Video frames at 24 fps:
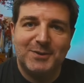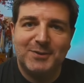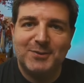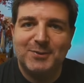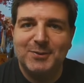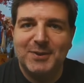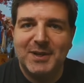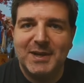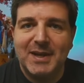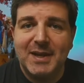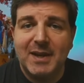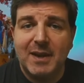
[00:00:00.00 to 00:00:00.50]

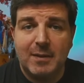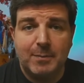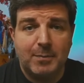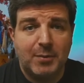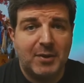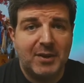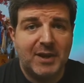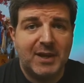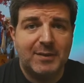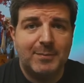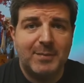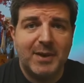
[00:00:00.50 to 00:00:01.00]
Today I
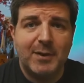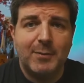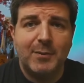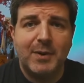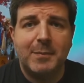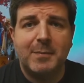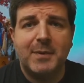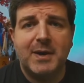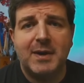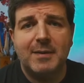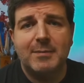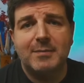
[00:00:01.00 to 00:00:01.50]
plugged my
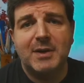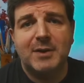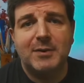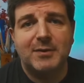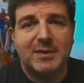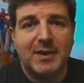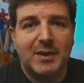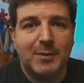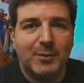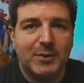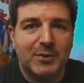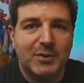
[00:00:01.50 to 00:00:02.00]
webcam
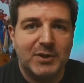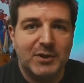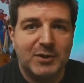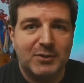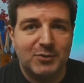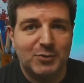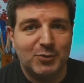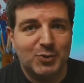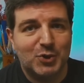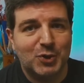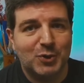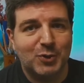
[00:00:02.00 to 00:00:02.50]
because I
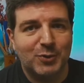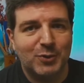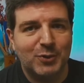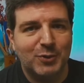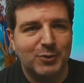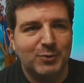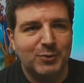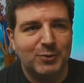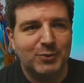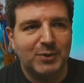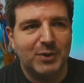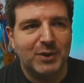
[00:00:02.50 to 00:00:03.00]
wanted to show
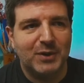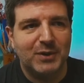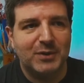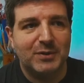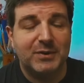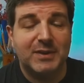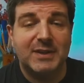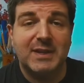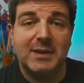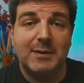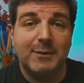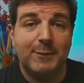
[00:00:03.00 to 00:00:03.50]
you
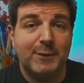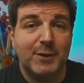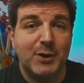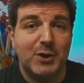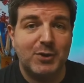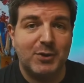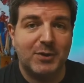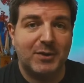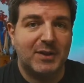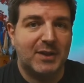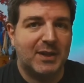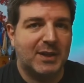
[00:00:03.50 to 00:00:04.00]
10
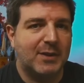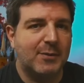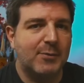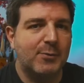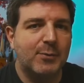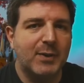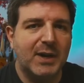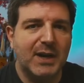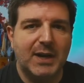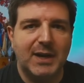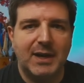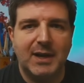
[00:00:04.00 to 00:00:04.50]
features that I
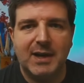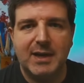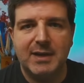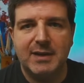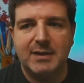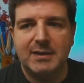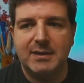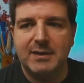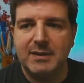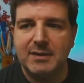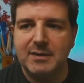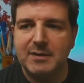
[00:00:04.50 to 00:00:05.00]
really
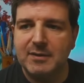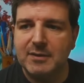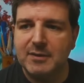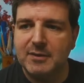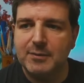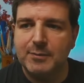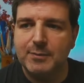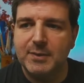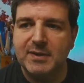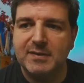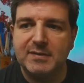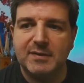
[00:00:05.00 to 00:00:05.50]
like in
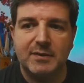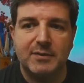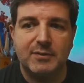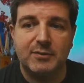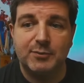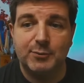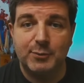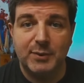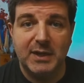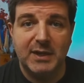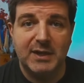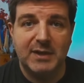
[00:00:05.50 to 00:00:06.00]
the
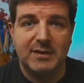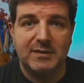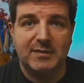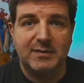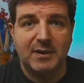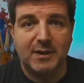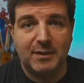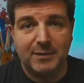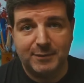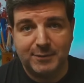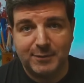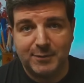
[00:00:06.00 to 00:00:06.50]
recent release
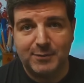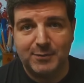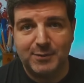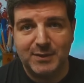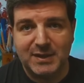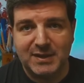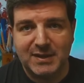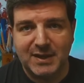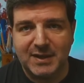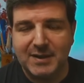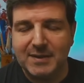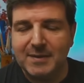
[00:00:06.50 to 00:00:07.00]
of
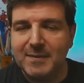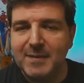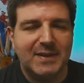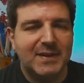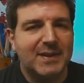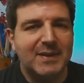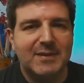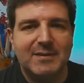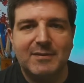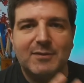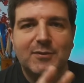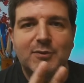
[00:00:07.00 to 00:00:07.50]
Krita.
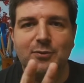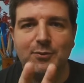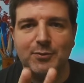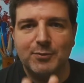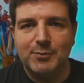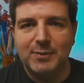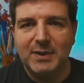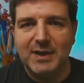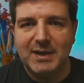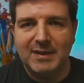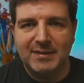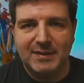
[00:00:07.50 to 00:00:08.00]
It's two
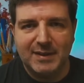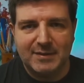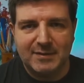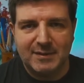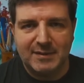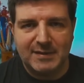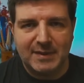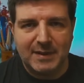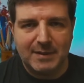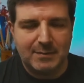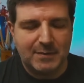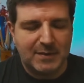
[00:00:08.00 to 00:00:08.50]
releases at
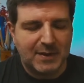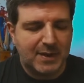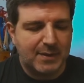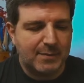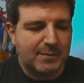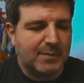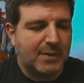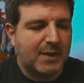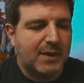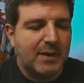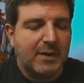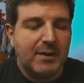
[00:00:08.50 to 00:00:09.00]
the same
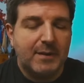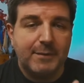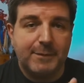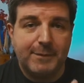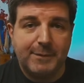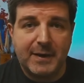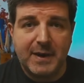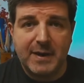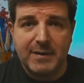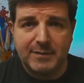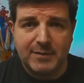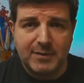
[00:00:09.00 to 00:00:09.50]
time,
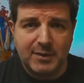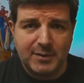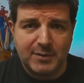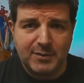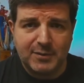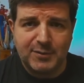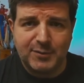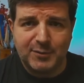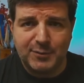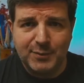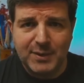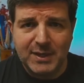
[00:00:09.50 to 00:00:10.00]

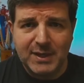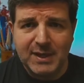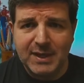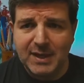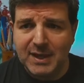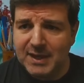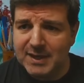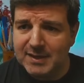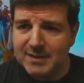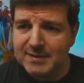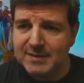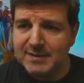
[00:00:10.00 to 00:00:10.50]
5.3
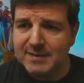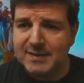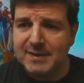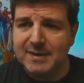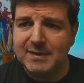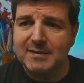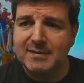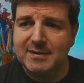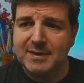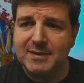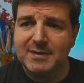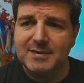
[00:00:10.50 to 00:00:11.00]
and
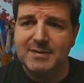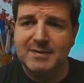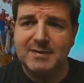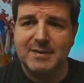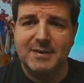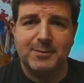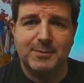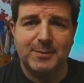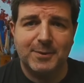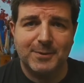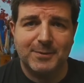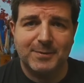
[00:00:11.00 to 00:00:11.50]

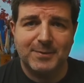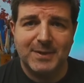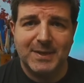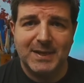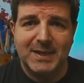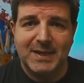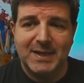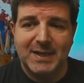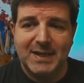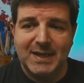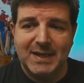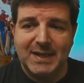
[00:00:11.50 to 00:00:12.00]
6.0.
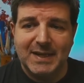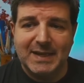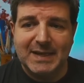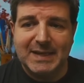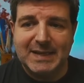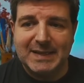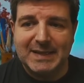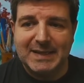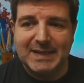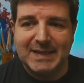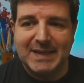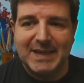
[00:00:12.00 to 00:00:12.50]

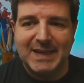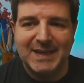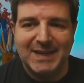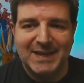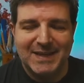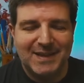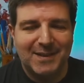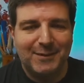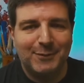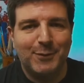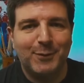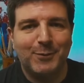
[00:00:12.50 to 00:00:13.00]
And
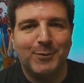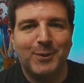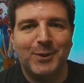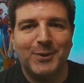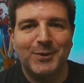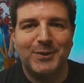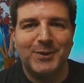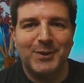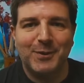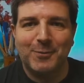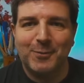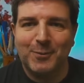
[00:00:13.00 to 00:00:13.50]
if you
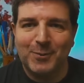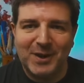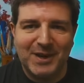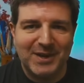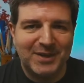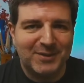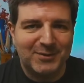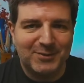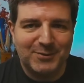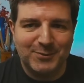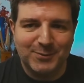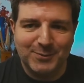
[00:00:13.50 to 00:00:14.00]
wonder
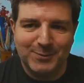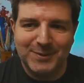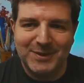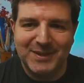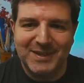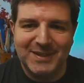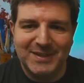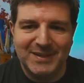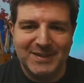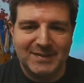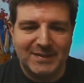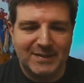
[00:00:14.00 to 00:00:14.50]
why two
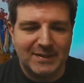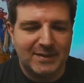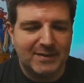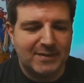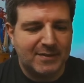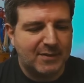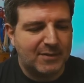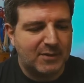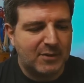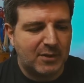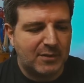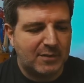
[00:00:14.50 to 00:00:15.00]
releases,
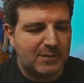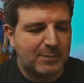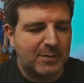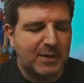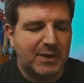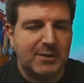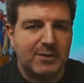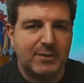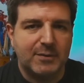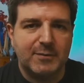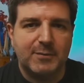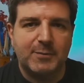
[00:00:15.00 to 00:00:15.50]
it's just
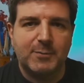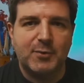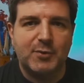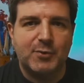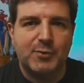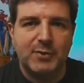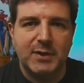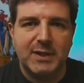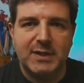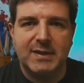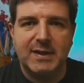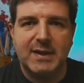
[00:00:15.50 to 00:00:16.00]
because
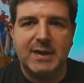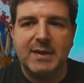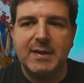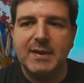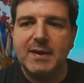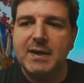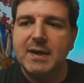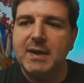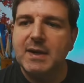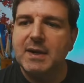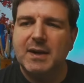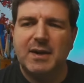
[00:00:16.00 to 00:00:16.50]
Krita,
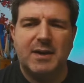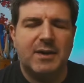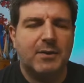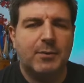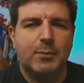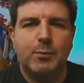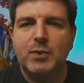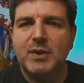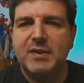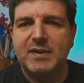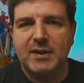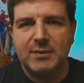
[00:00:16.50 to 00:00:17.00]

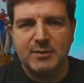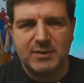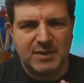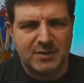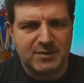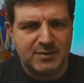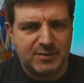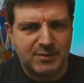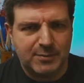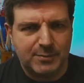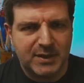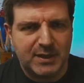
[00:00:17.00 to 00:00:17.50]
without
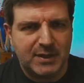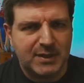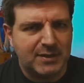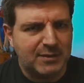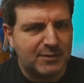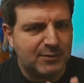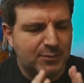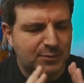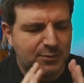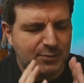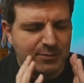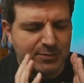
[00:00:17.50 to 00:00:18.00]
entering
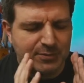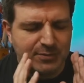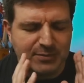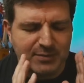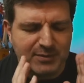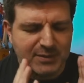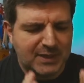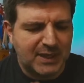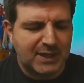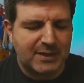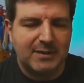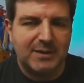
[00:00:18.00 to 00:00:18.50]
into
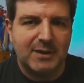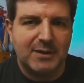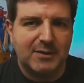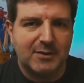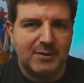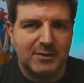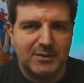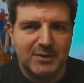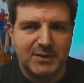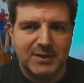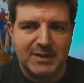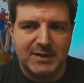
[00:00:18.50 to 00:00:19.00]

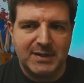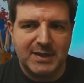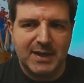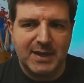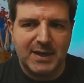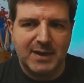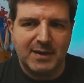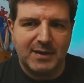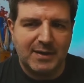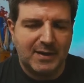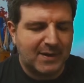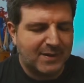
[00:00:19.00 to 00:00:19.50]
technical
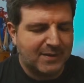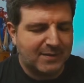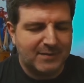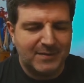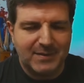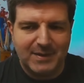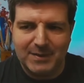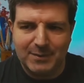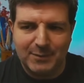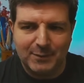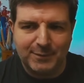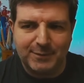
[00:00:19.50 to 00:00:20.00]
detail,
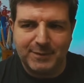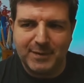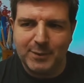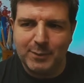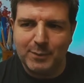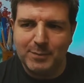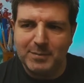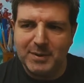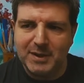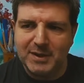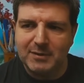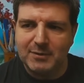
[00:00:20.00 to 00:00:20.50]
in a
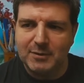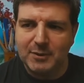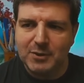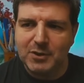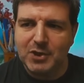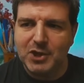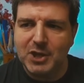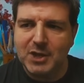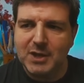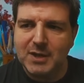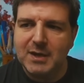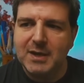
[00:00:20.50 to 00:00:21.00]
very big
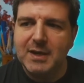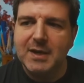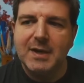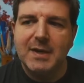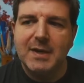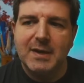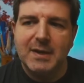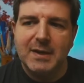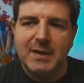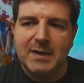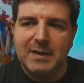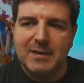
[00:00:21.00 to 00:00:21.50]
nutshell,
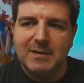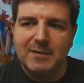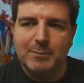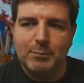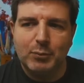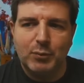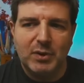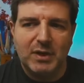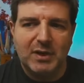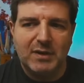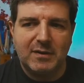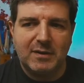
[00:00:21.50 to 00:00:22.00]
is
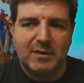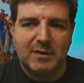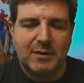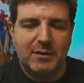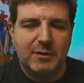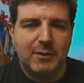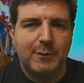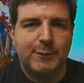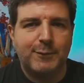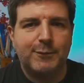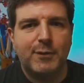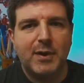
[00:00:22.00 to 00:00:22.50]
built
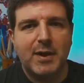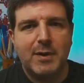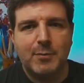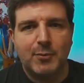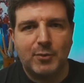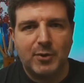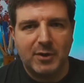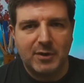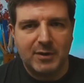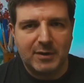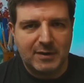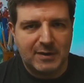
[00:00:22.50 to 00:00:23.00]
on a
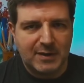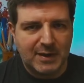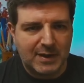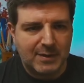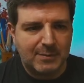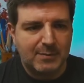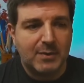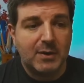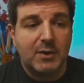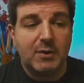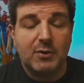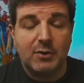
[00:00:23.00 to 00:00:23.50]
framework
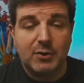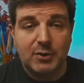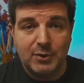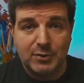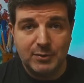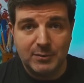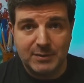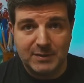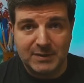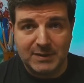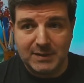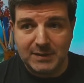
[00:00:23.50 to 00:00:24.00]
named
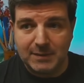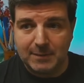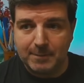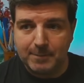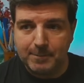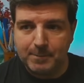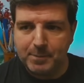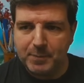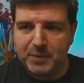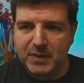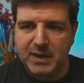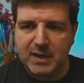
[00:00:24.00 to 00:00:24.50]
Qt.
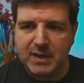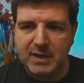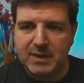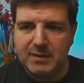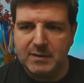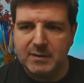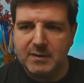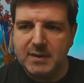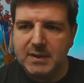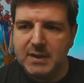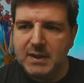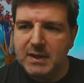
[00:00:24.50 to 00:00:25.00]

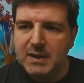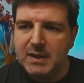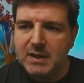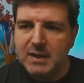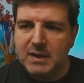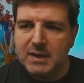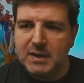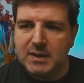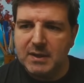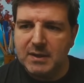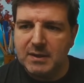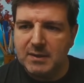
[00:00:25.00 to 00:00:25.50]
And
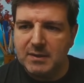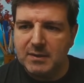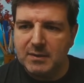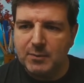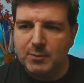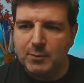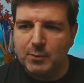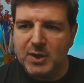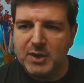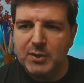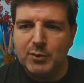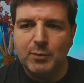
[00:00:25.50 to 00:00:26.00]

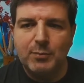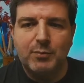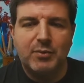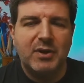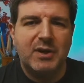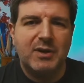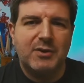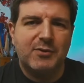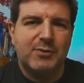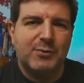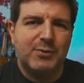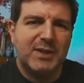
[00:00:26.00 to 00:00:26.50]
when you
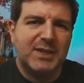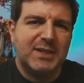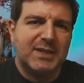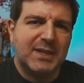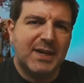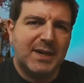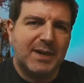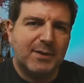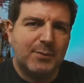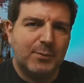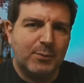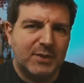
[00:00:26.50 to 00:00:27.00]
build
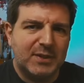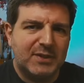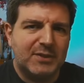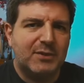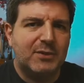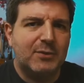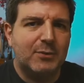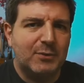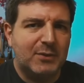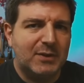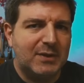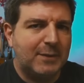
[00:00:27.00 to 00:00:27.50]
Krita with
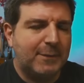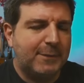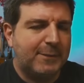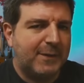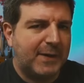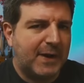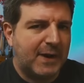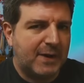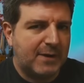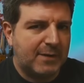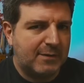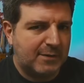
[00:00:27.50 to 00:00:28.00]

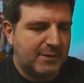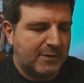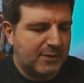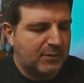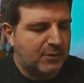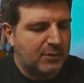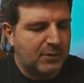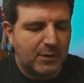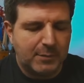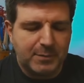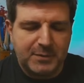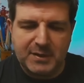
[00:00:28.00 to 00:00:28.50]
Qt5,
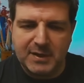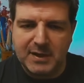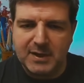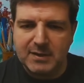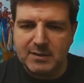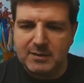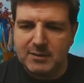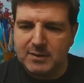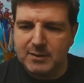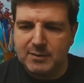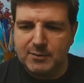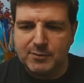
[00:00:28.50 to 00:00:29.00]
you
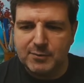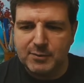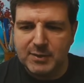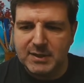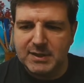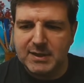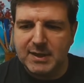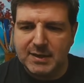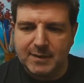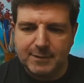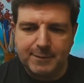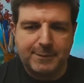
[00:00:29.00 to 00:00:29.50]
obtain
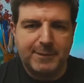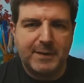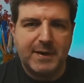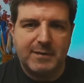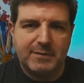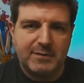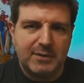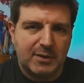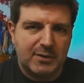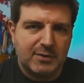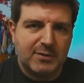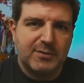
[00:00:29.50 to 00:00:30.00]
Krita
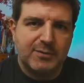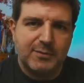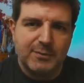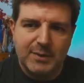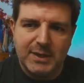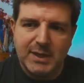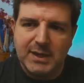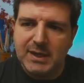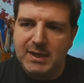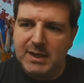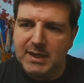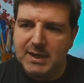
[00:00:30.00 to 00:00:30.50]

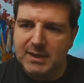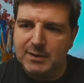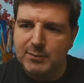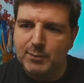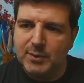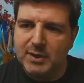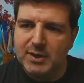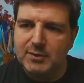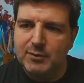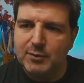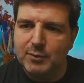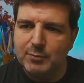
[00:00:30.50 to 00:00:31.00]
5.3, and
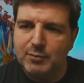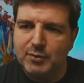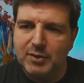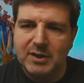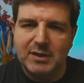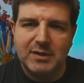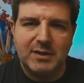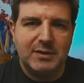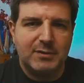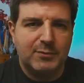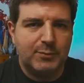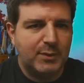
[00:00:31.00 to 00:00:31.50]
when you
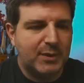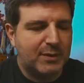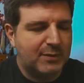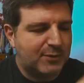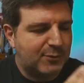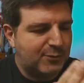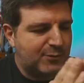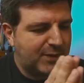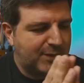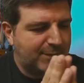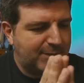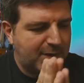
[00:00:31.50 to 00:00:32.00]
build it
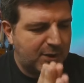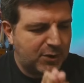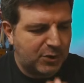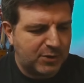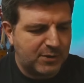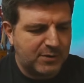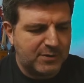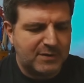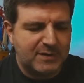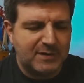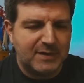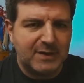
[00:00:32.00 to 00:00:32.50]
with
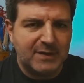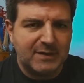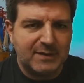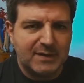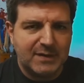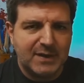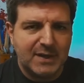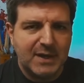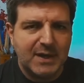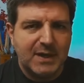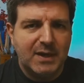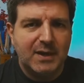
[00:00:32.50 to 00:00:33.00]
version
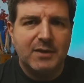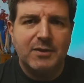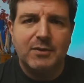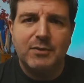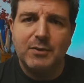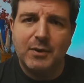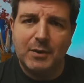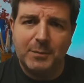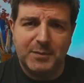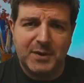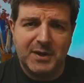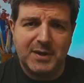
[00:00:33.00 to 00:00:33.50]
6,
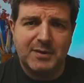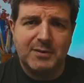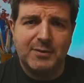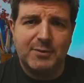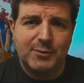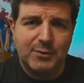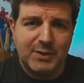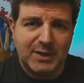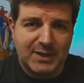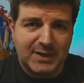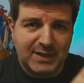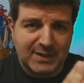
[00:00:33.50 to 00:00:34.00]
you obtain
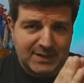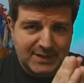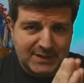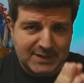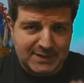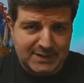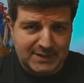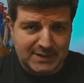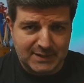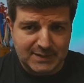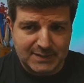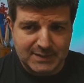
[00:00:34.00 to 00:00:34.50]
Krita
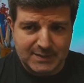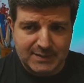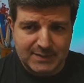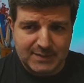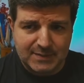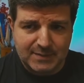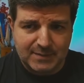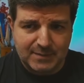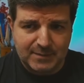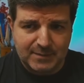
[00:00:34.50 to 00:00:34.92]
6.